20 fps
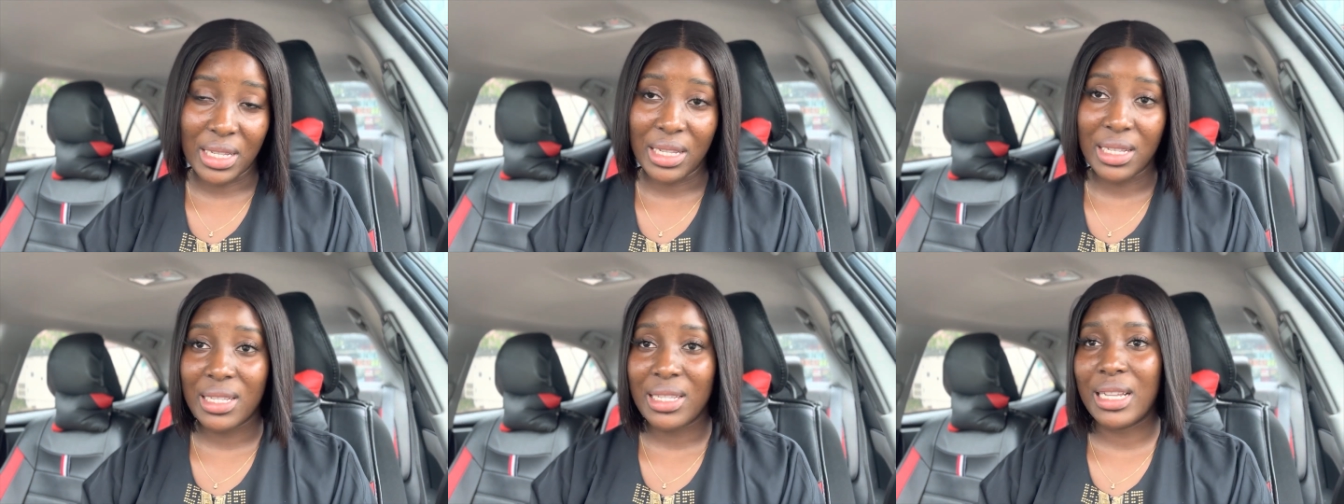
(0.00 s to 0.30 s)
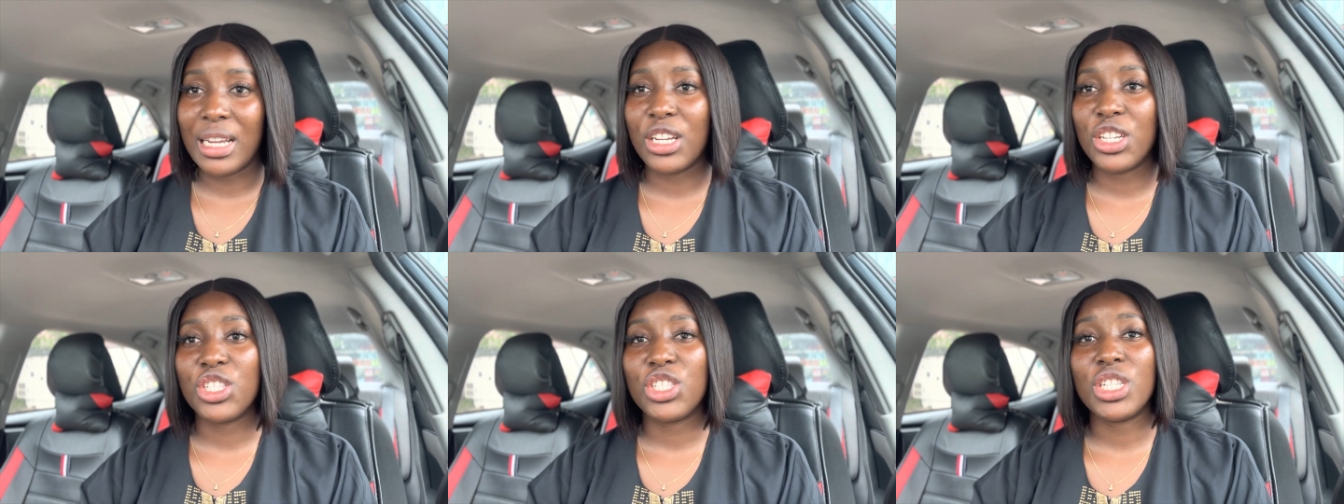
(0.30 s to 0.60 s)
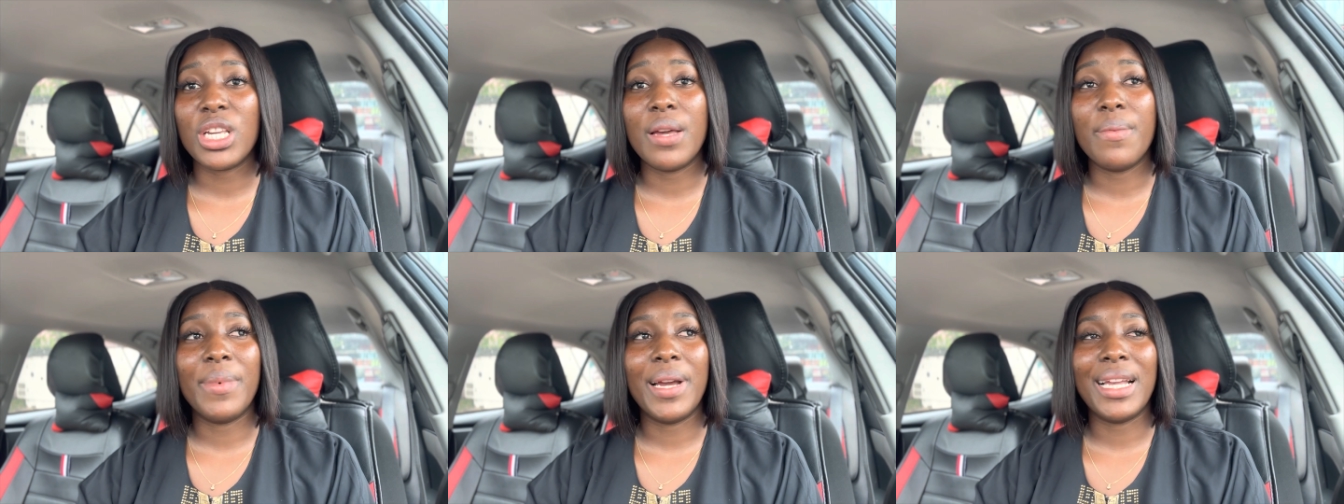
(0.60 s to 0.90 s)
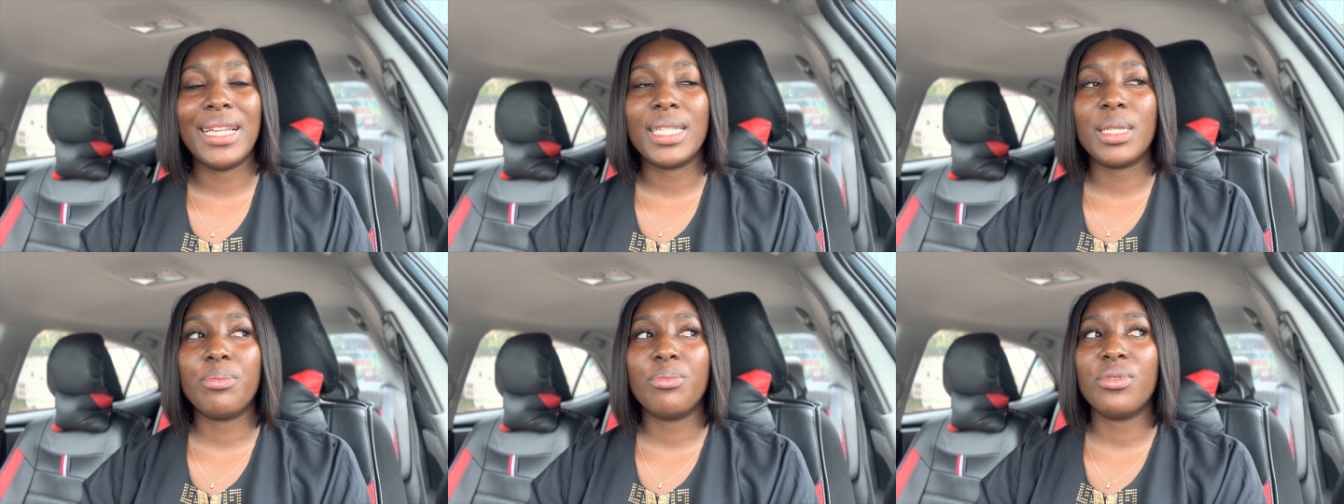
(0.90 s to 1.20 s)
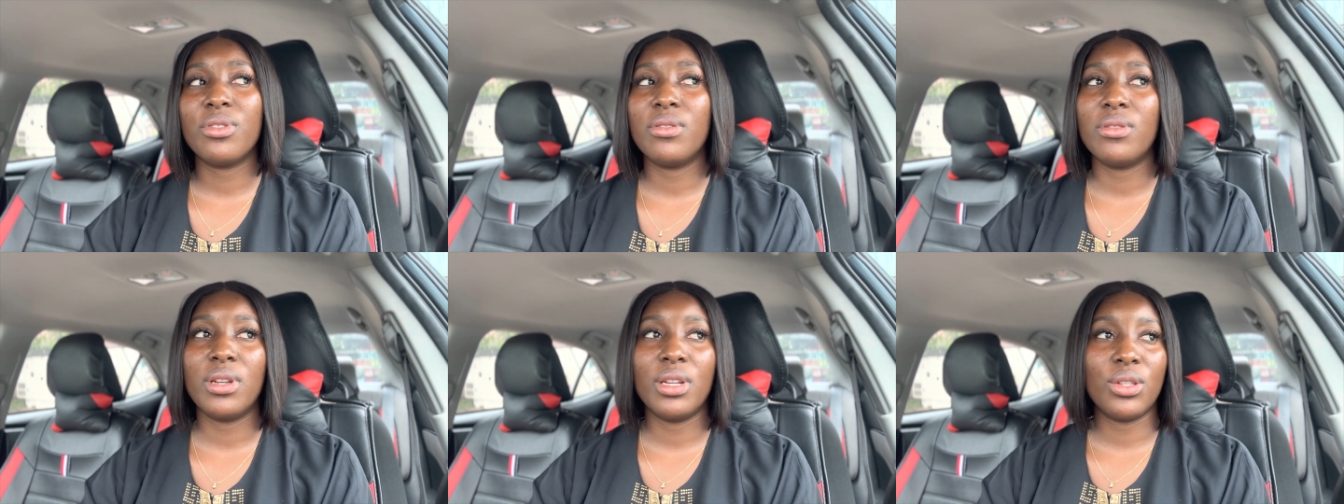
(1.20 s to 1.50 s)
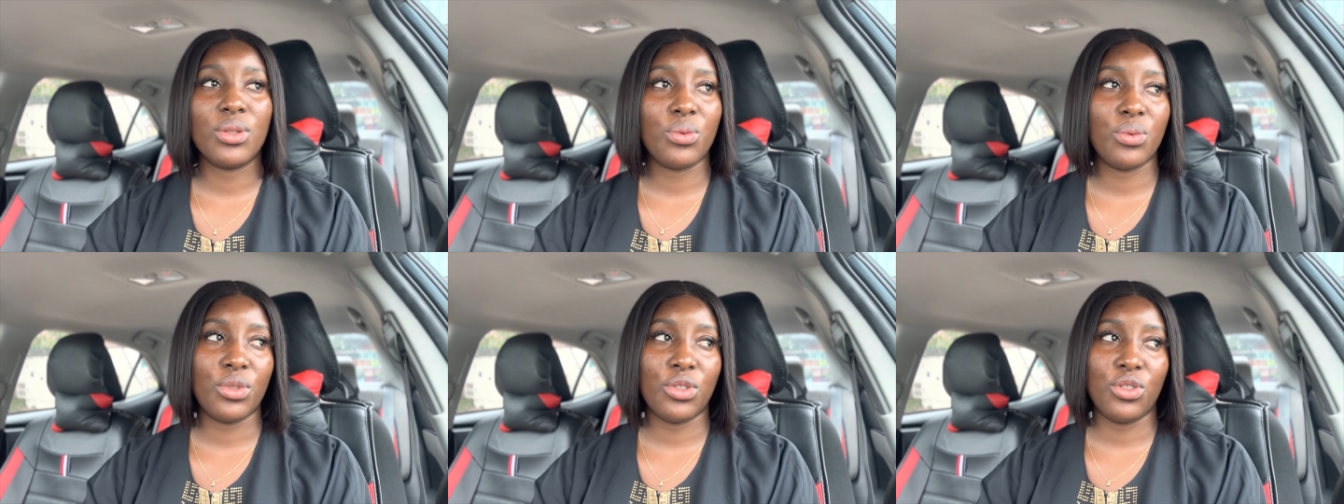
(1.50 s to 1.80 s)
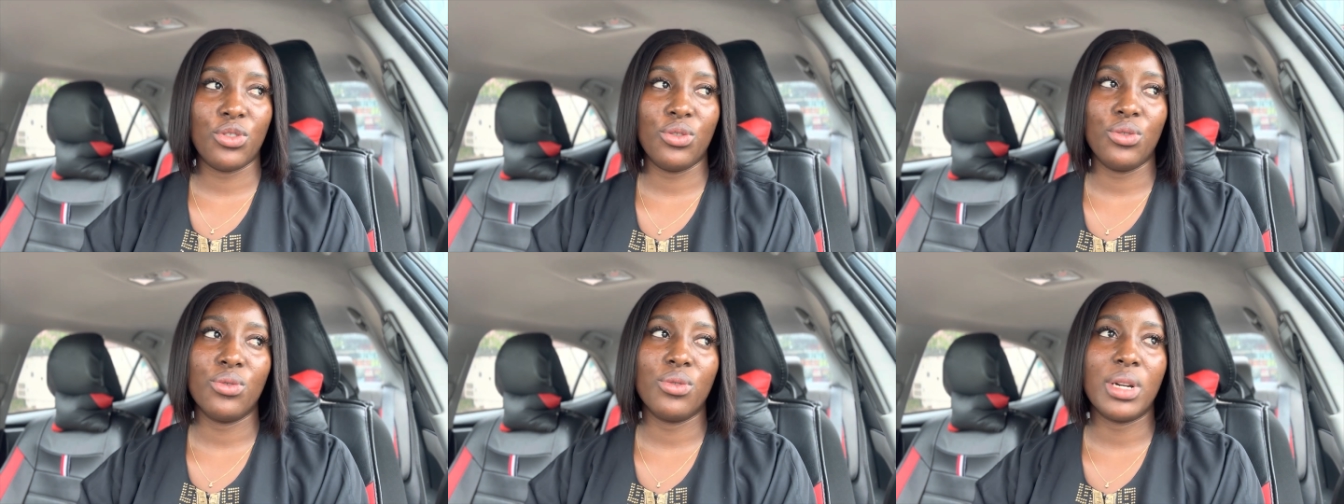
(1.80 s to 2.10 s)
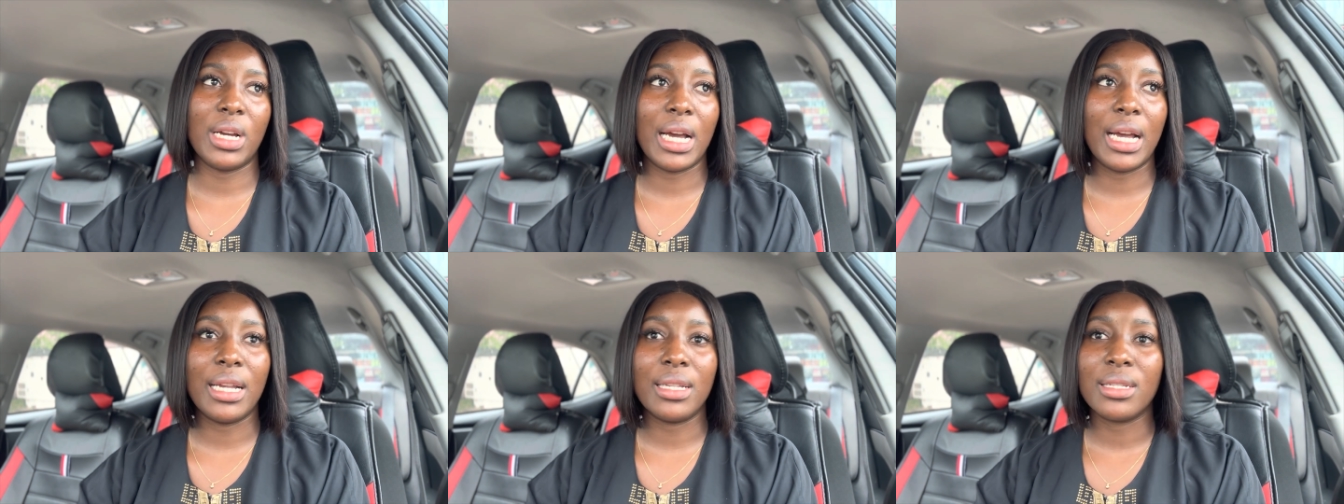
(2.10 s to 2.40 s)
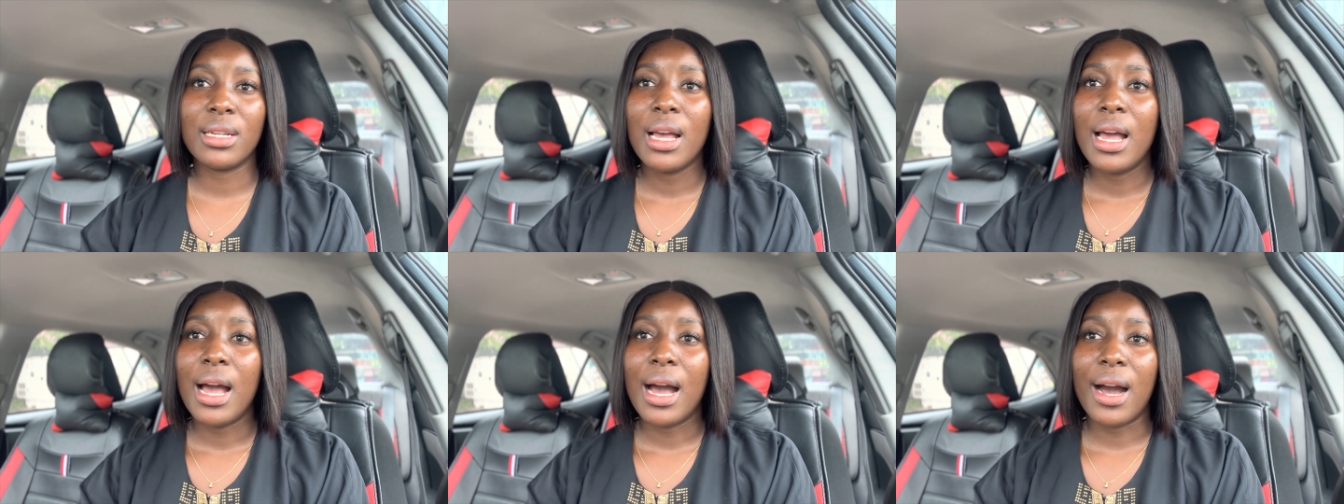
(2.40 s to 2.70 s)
this like share my experience with you guys